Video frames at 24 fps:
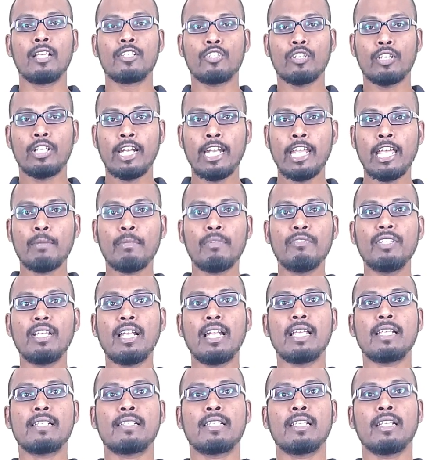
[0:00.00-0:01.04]
So the name of the
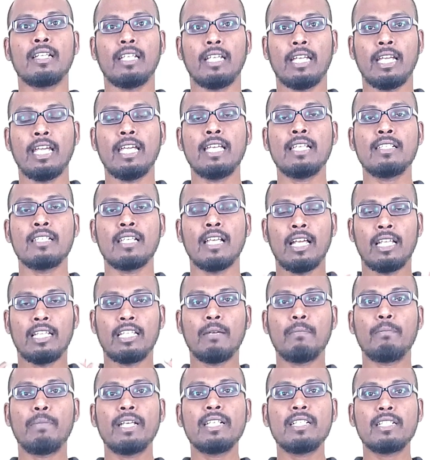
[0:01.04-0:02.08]
lesson is
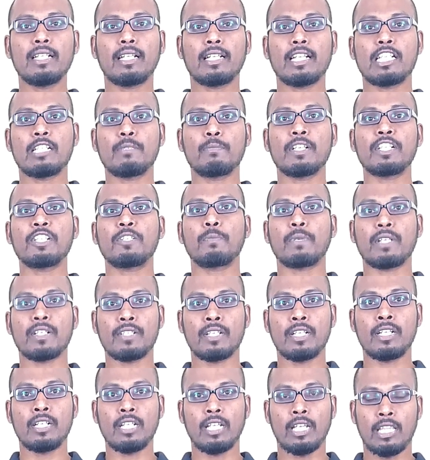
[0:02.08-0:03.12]
The Best Christmas
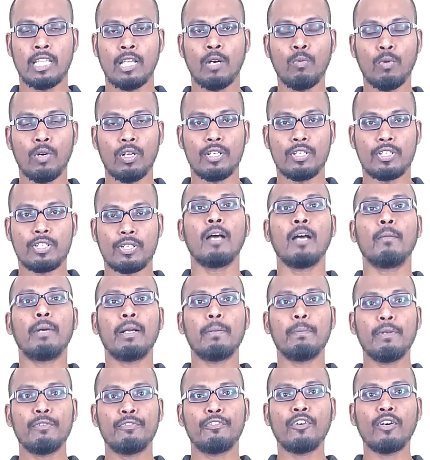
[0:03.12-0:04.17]
Present in the World.
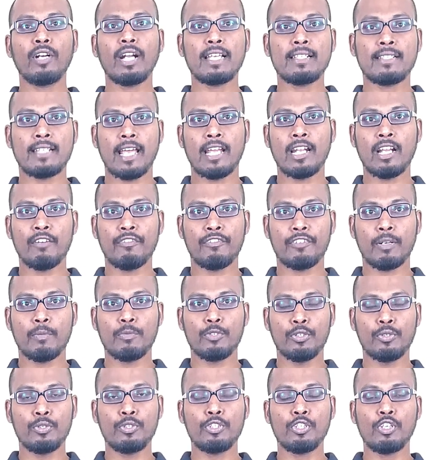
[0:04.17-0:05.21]
But before I sign off from
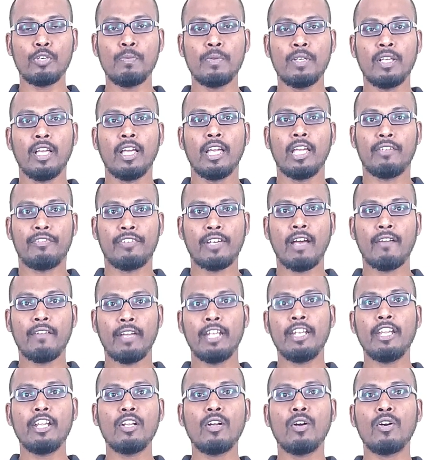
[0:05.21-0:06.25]
YouTube, if you have
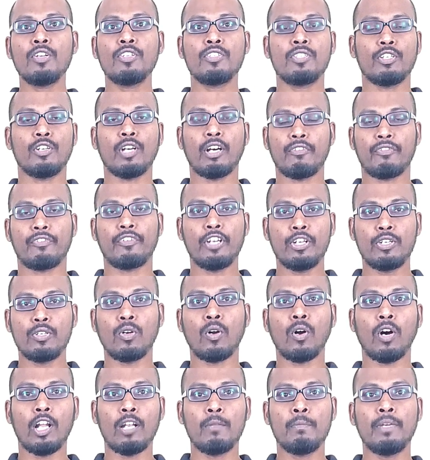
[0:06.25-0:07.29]
any doubts, you are free to
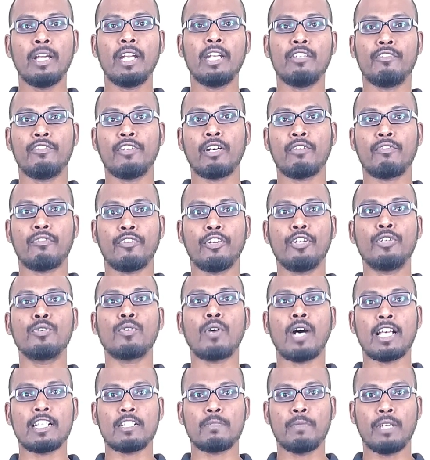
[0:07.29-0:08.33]
call me, and if you are free to
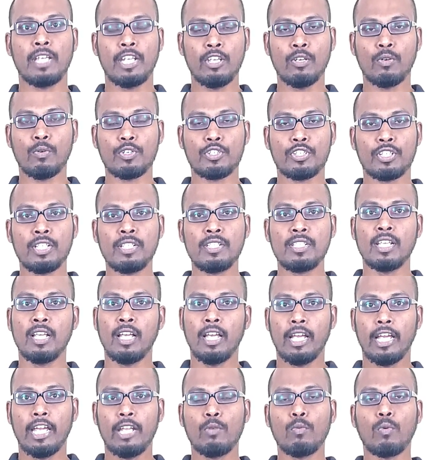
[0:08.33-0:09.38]
ask me any questions
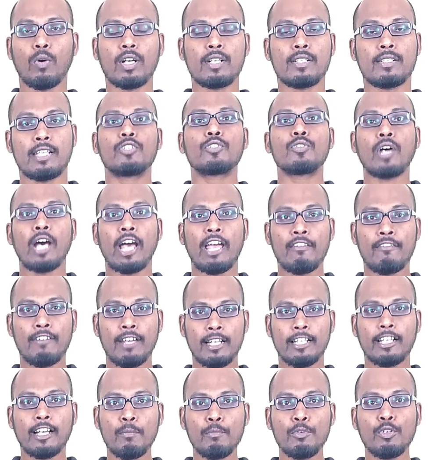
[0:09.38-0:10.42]
in WhatsApp. So I
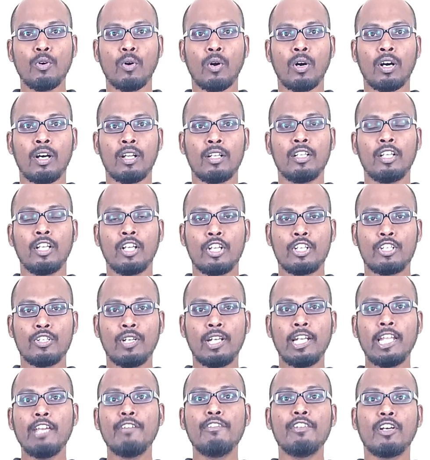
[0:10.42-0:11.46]
welcome you all to
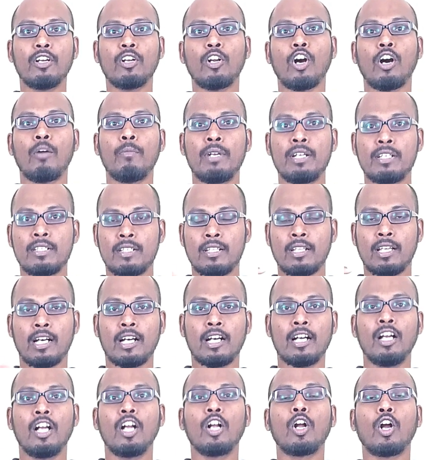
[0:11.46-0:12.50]
leave your comments in
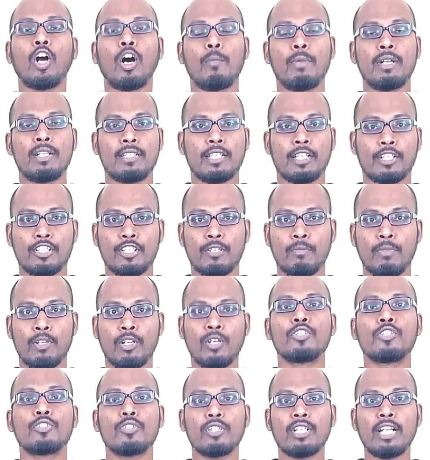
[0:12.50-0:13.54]
the comment section below
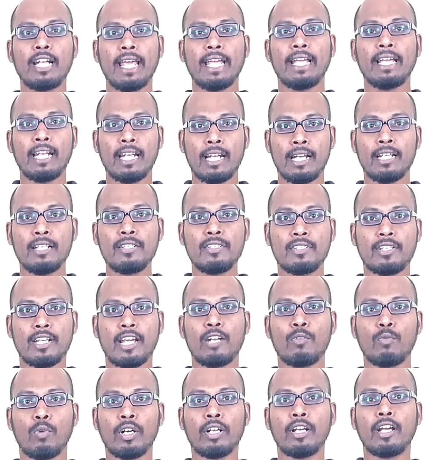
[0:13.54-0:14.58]
so that I can
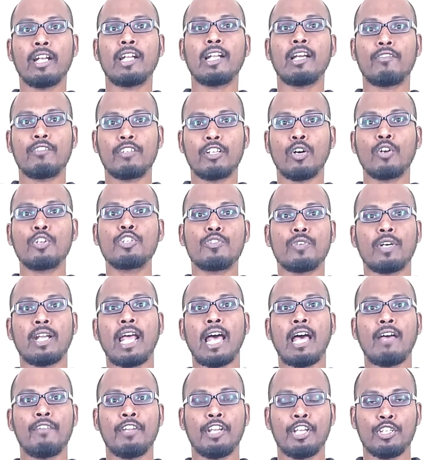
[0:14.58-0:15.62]
understand what kind of doubts you are
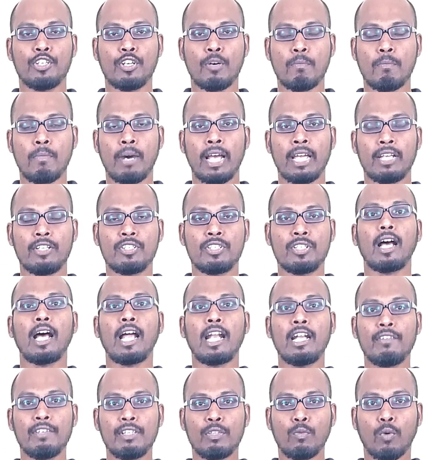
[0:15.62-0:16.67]
having in your mind
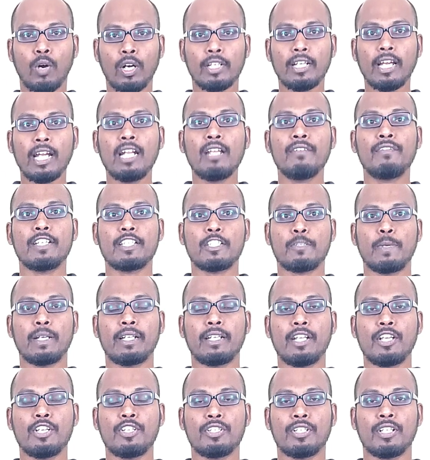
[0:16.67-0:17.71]
and with what kind of
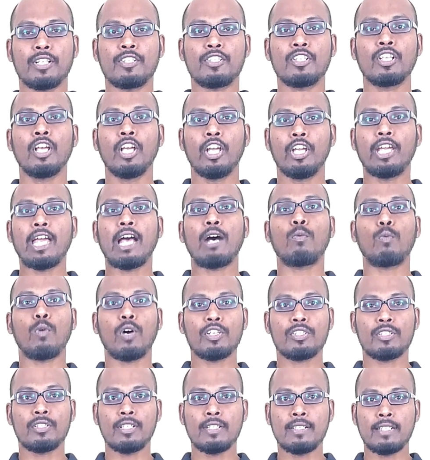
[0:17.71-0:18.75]
expectations you have
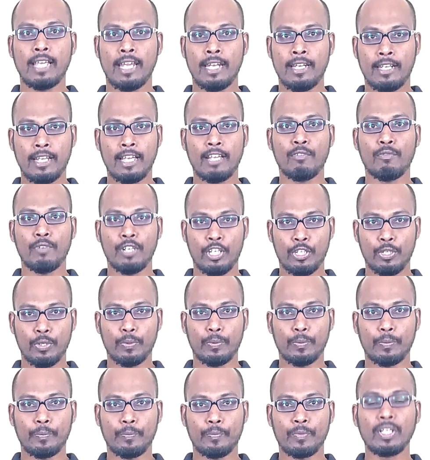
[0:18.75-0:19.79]
watched this entire
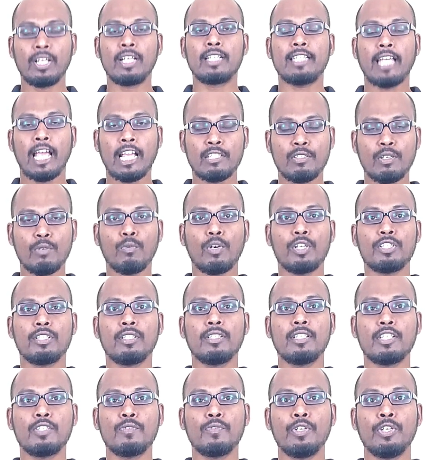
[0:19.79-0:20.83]
video. Thanks for
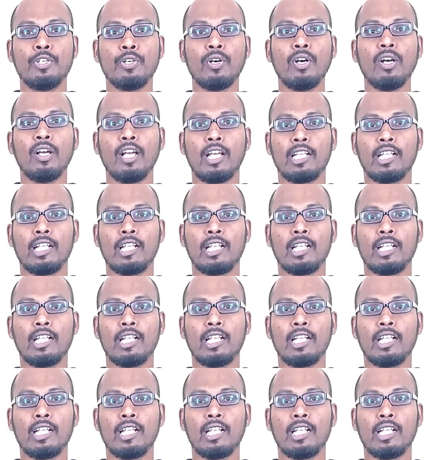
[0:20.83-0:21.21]
watching this video.